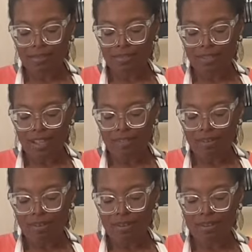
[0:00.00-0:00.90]

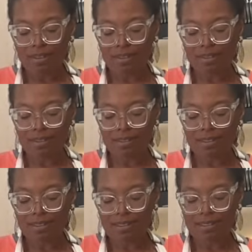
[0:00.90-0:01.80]
flavor
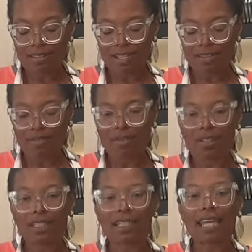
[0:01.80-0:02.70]
that
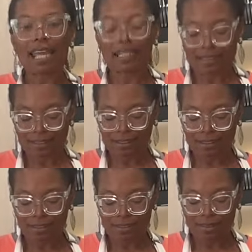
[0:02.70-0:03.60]
really
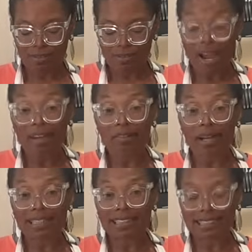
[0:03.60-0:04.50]
enhances your fried
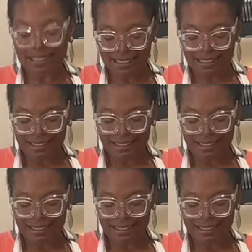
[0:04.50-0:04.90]
rice.